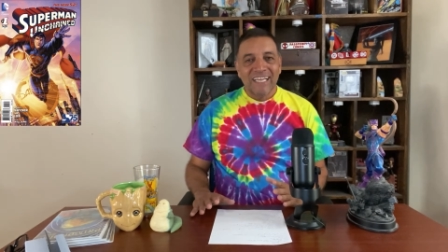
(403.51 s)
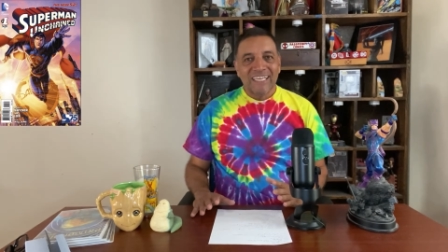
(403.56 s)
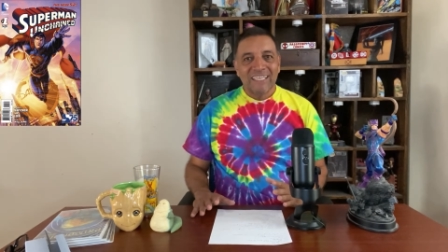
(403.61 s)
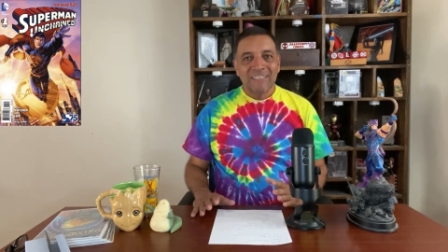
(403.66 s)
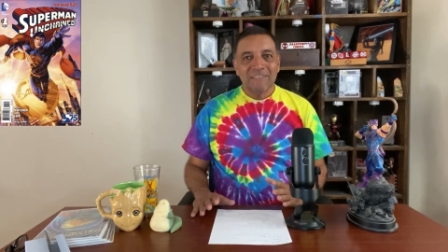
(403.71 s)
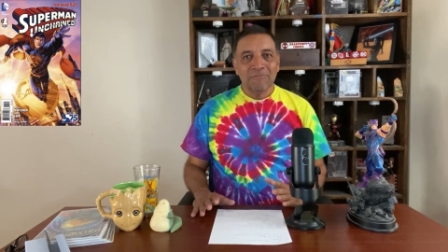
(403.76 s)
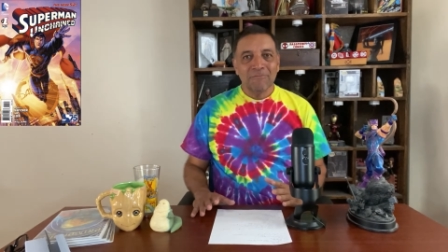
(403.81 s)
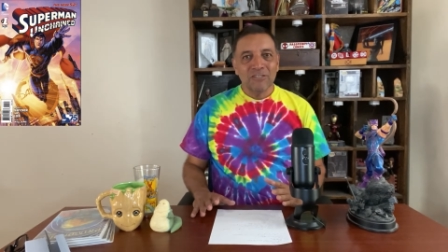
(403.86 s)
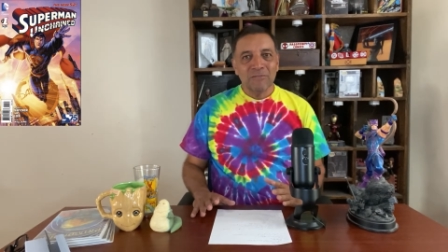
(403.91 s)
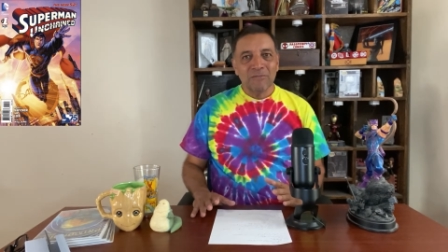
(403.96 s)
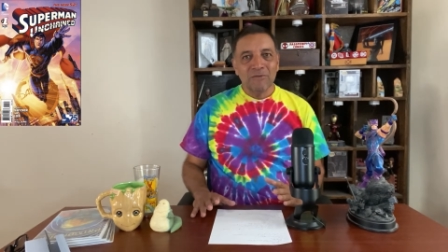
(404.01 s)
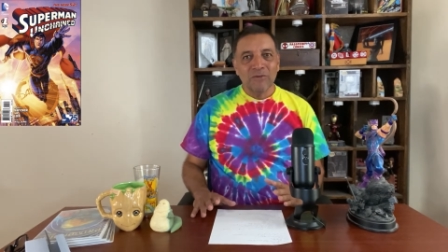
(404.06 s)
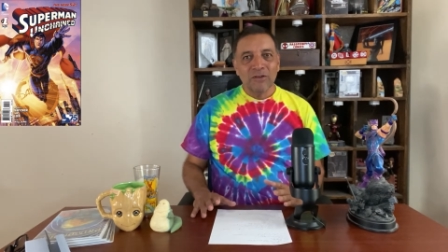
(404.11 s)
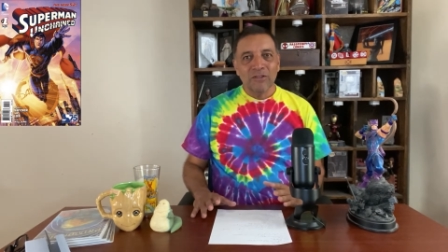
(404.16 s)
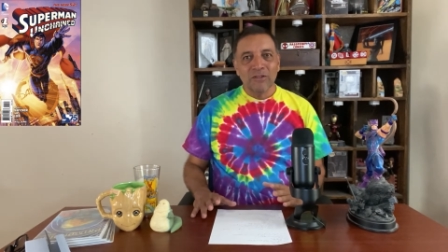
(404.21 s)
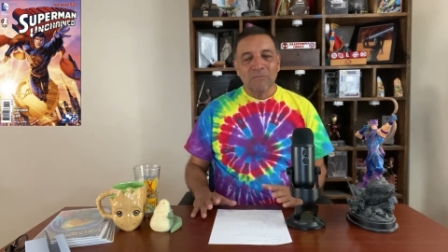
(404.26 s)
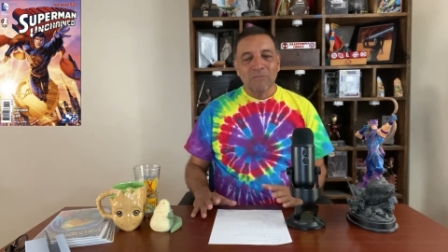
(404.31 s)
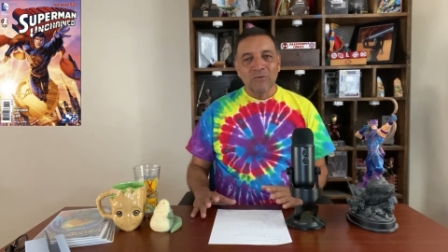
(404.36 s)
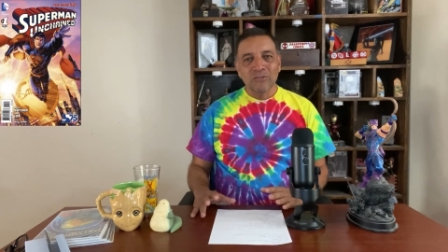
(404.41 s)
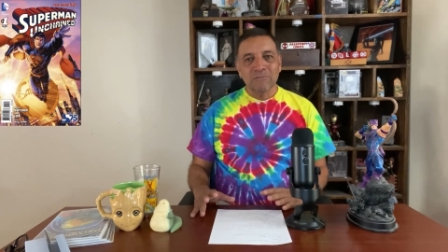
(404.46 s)
He's supposed to be one
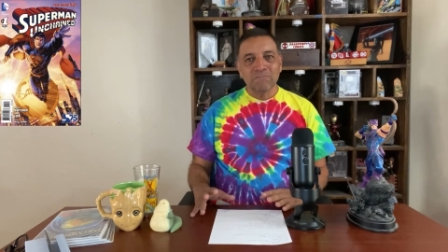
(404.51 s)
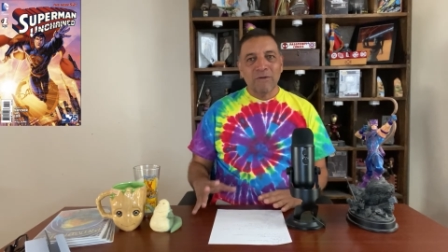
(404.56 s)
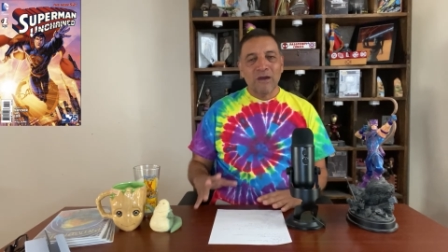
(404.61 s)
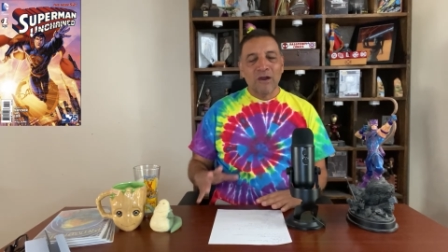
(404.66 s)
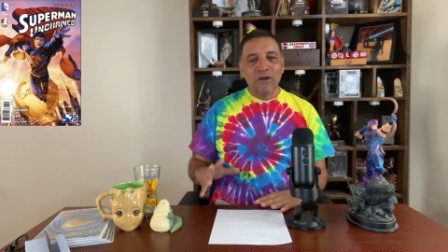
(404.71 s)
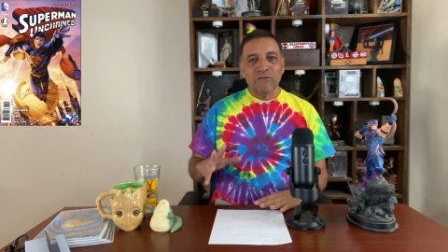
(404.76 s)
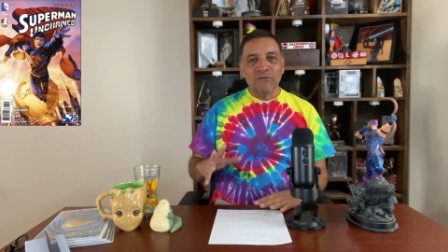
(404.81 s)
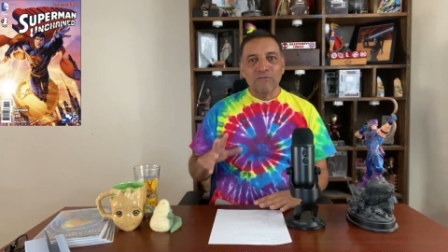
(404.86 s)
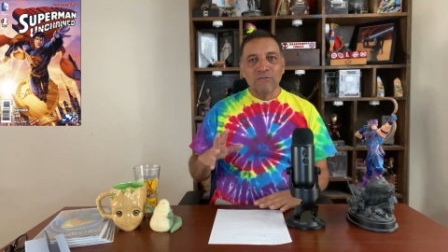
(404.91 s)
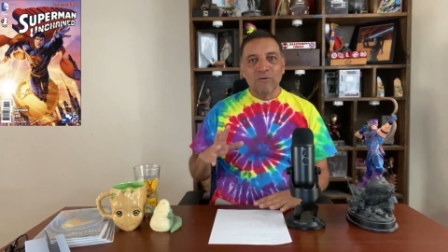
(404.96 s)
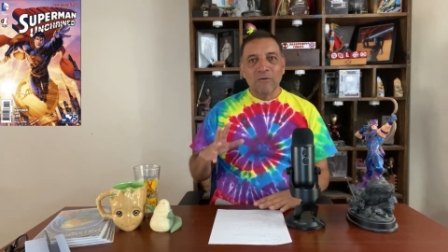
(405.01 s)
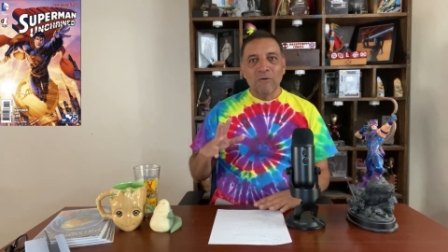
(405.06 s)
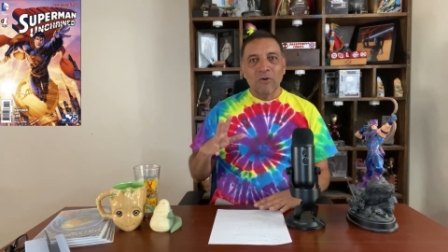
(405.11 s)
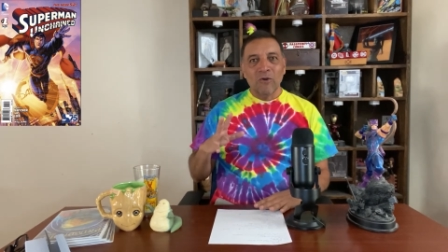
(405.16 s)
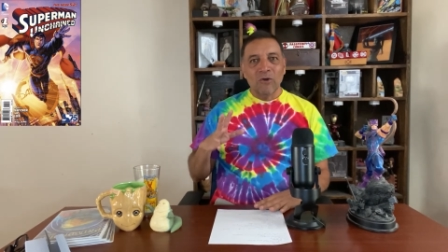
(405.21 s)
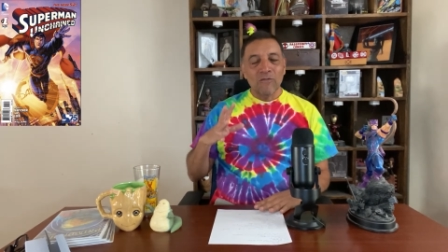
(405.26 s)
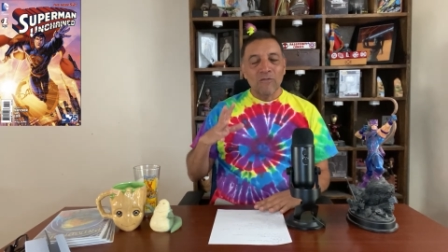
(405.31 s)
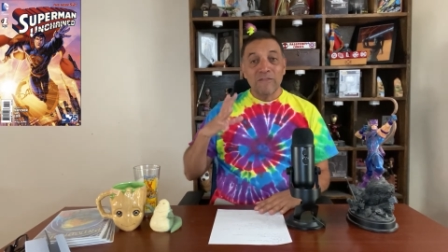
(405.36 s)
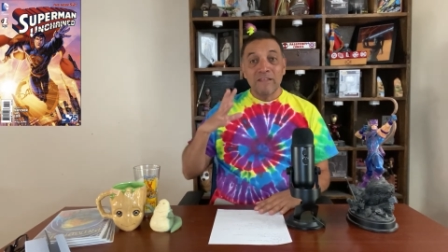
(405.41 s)
of the most powerful, or